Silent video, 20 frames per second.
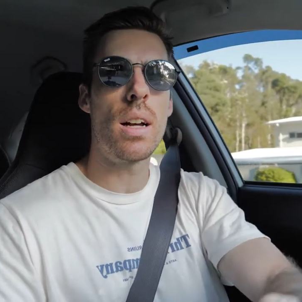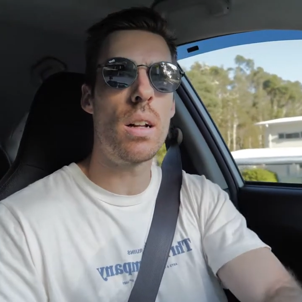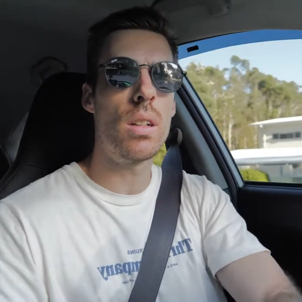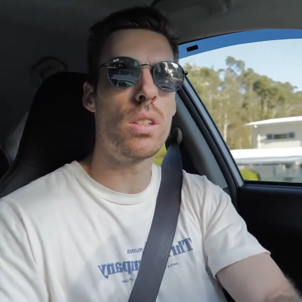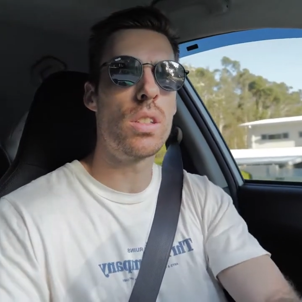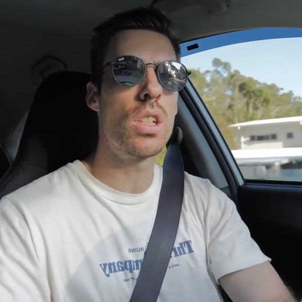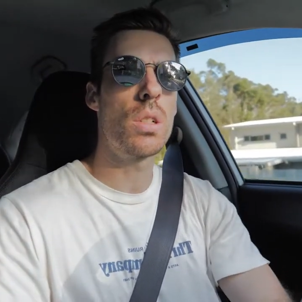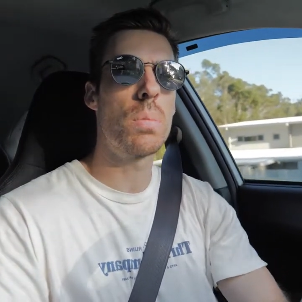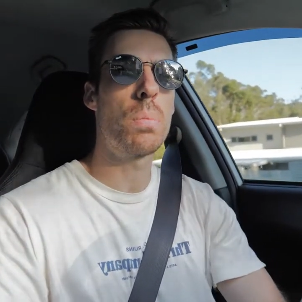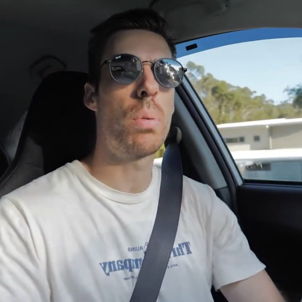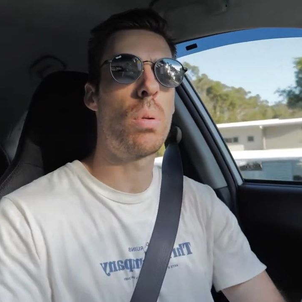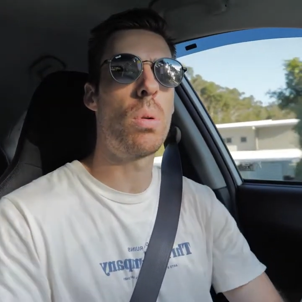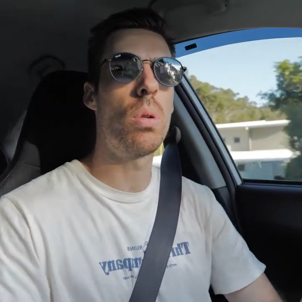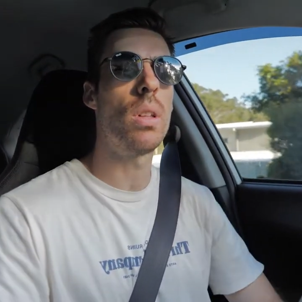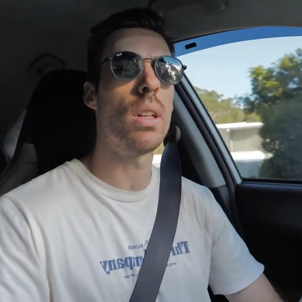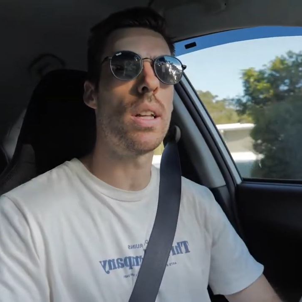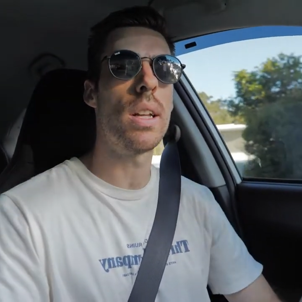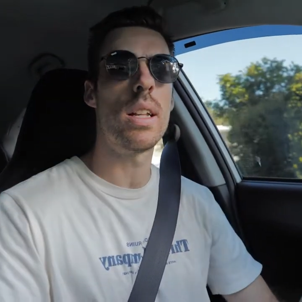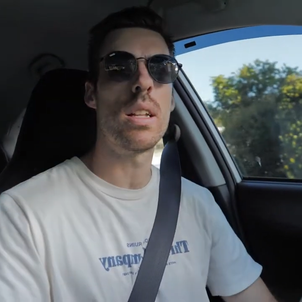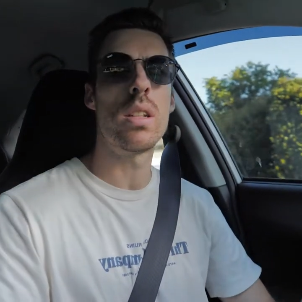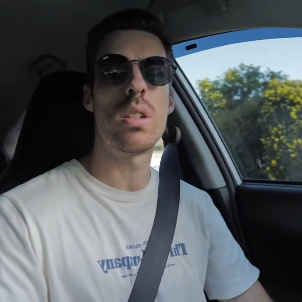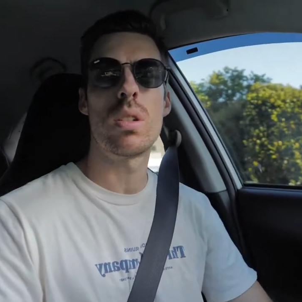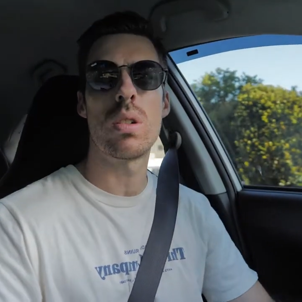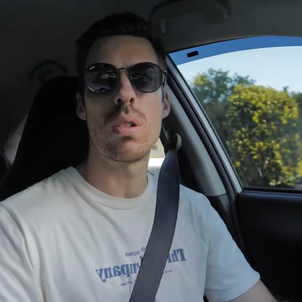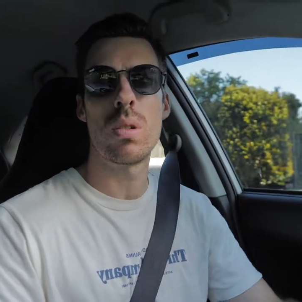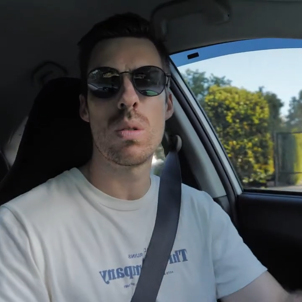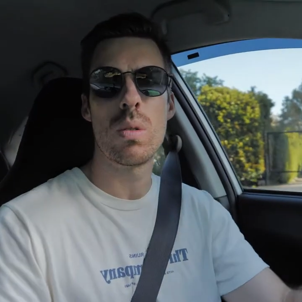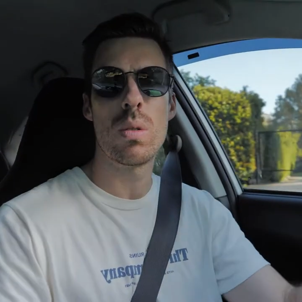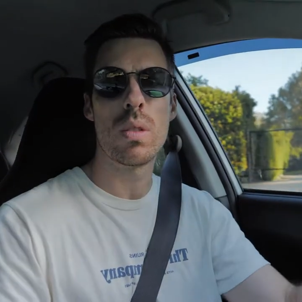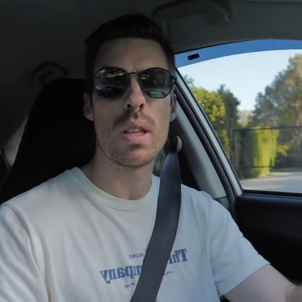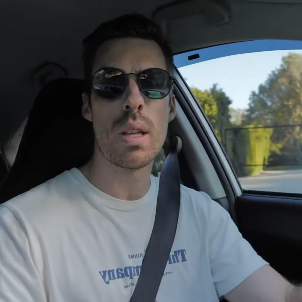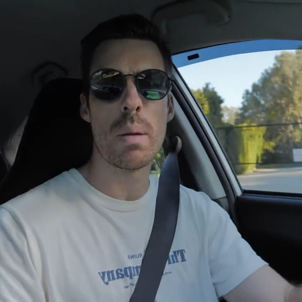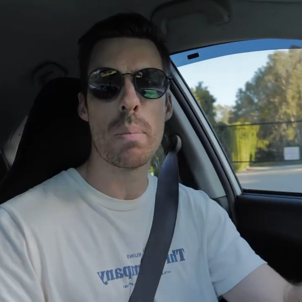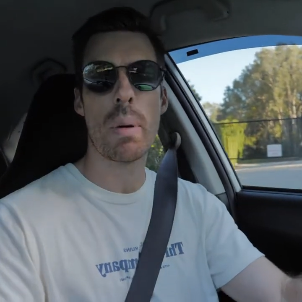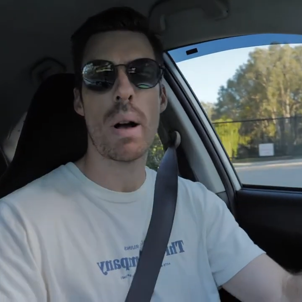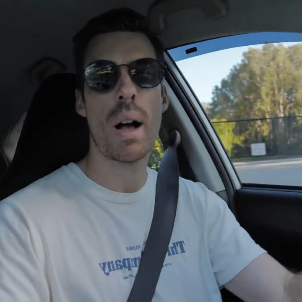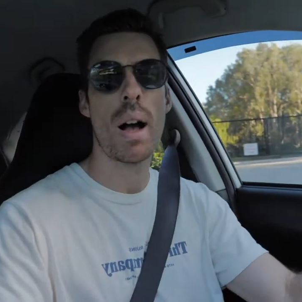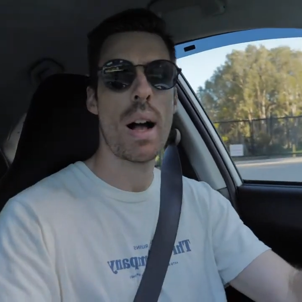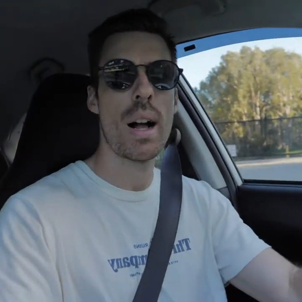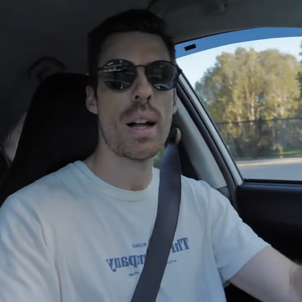I'll just pull into the
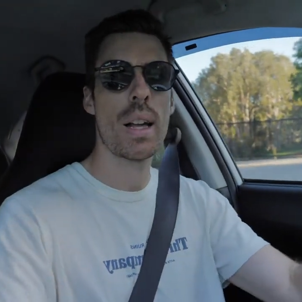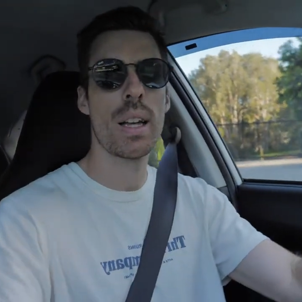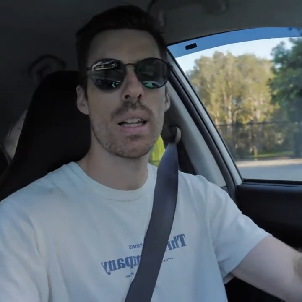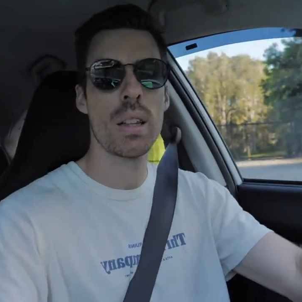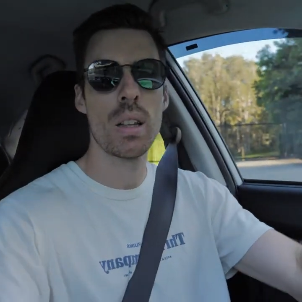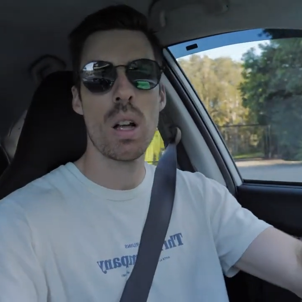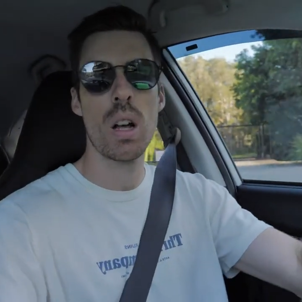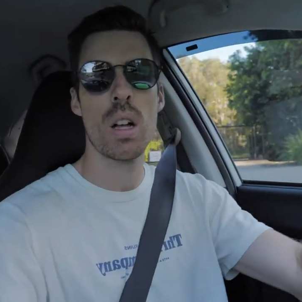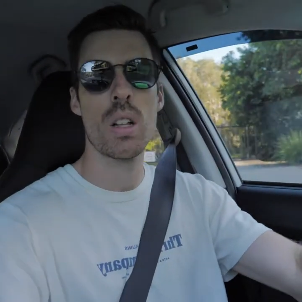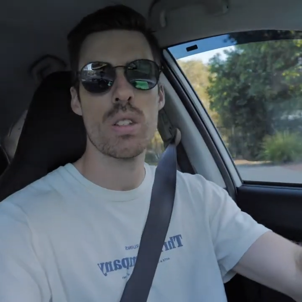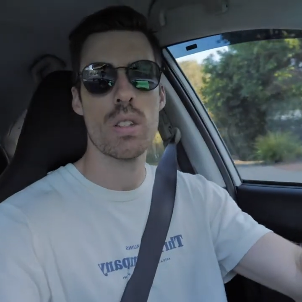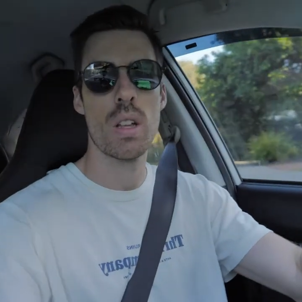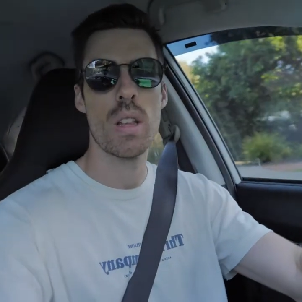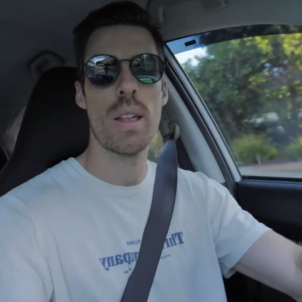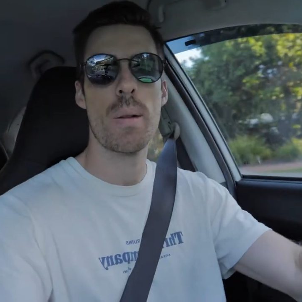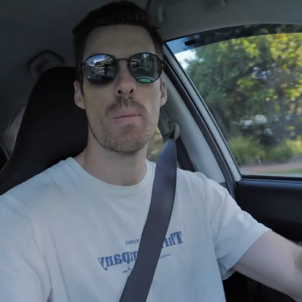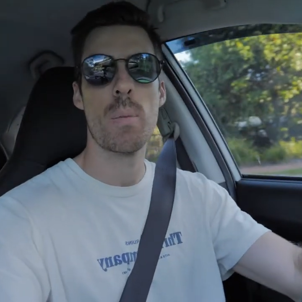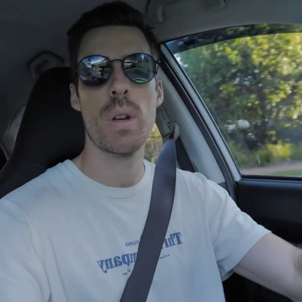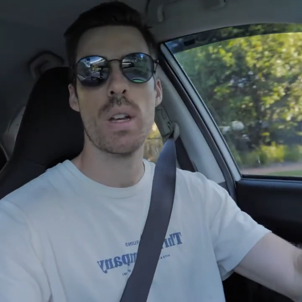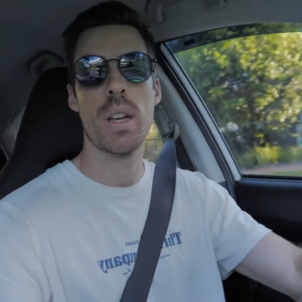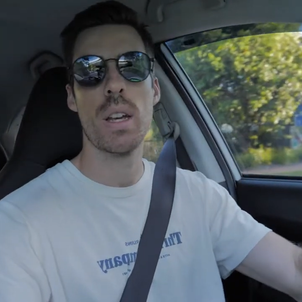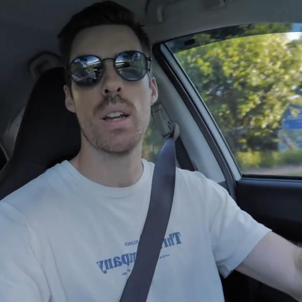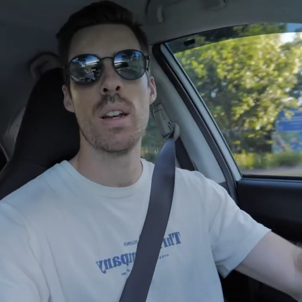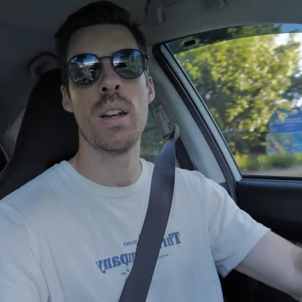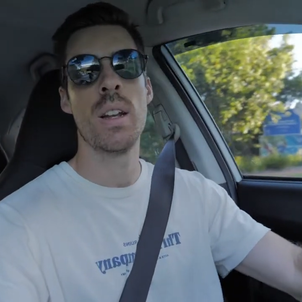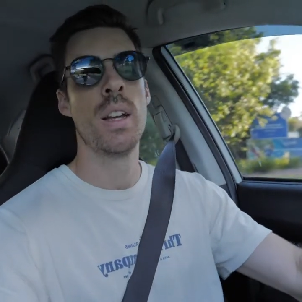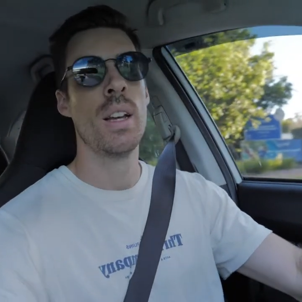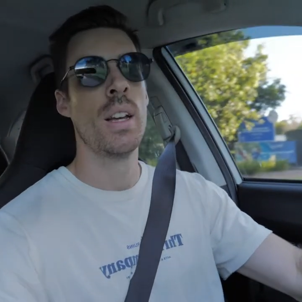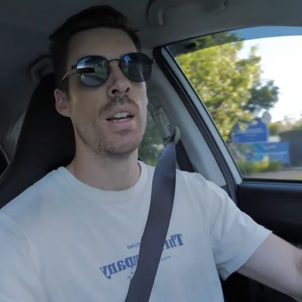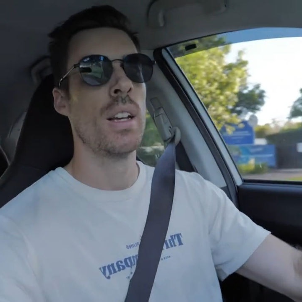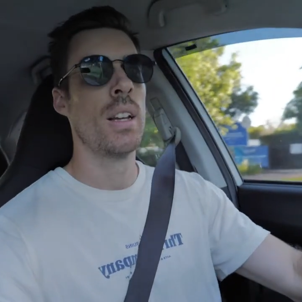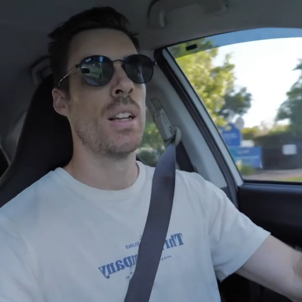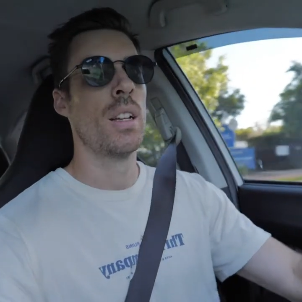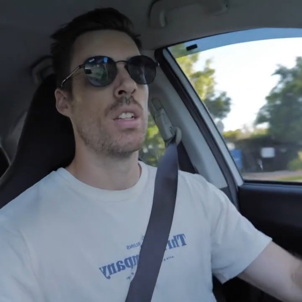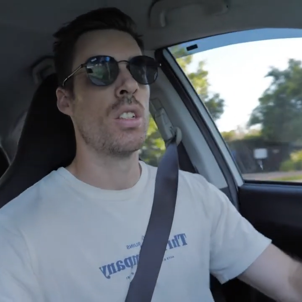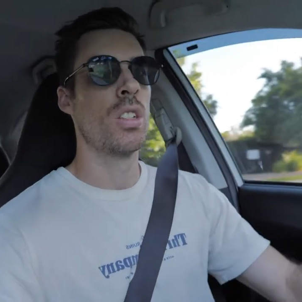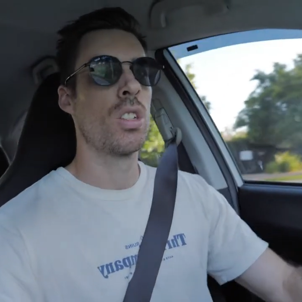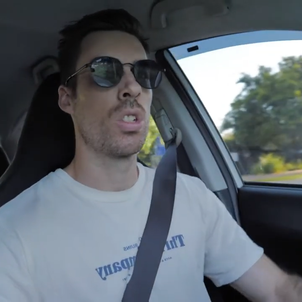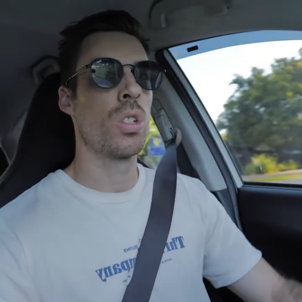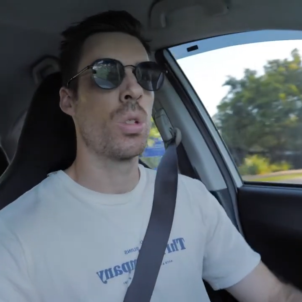parking lot so then we
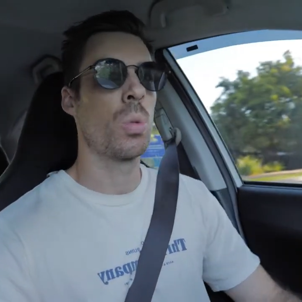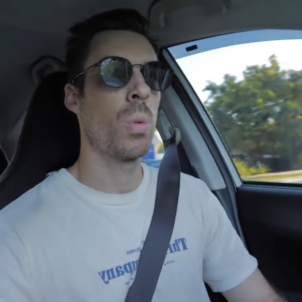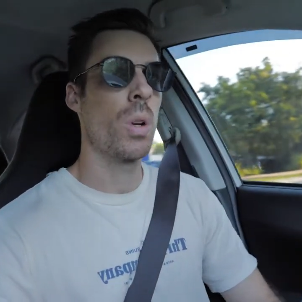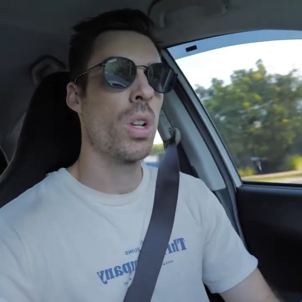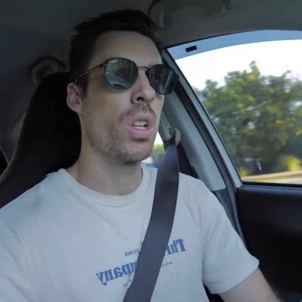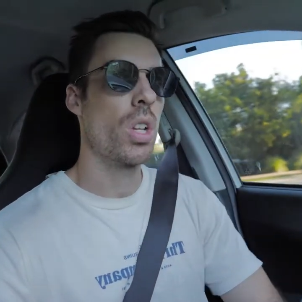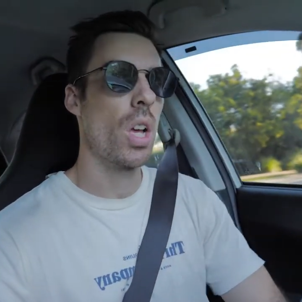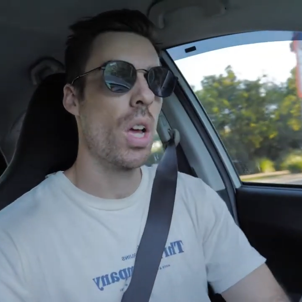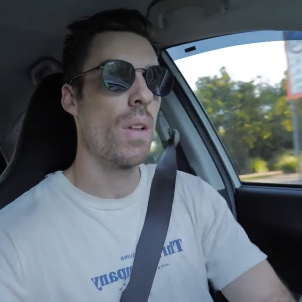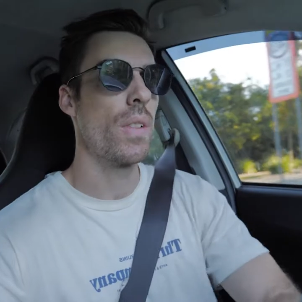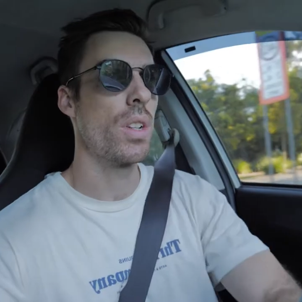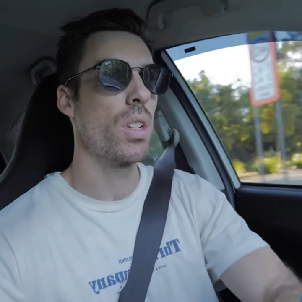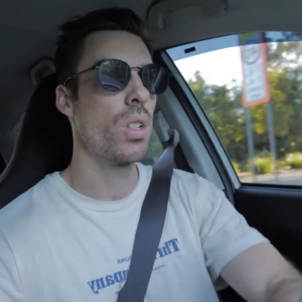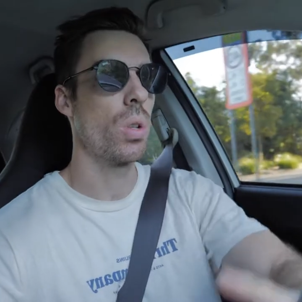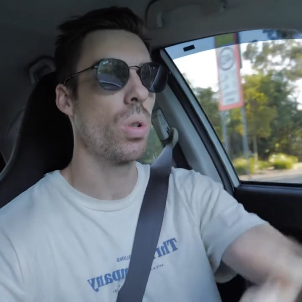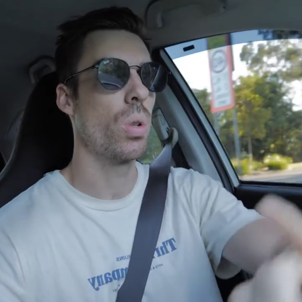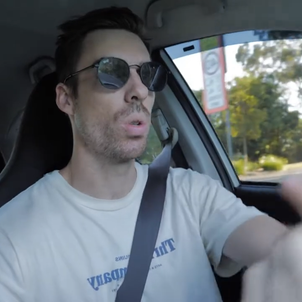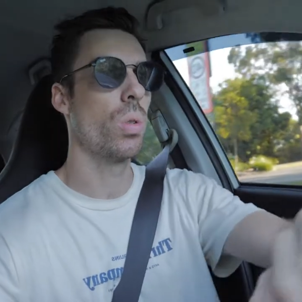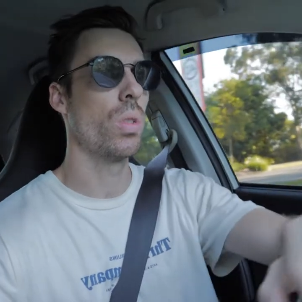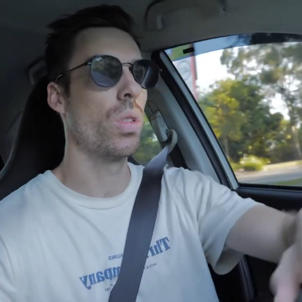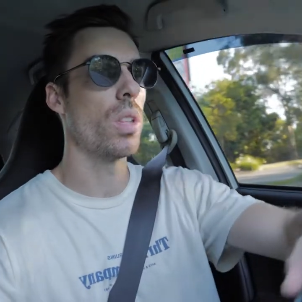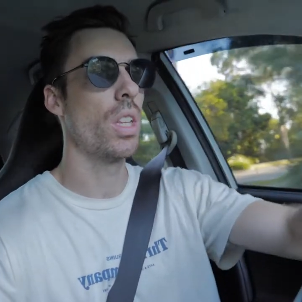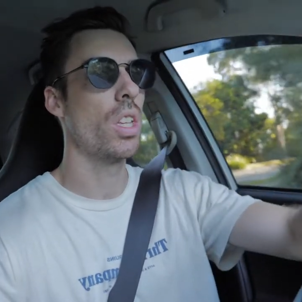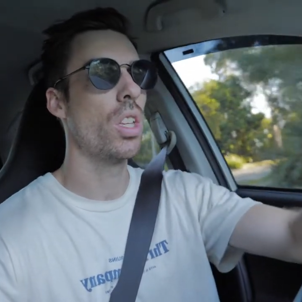can switch over to the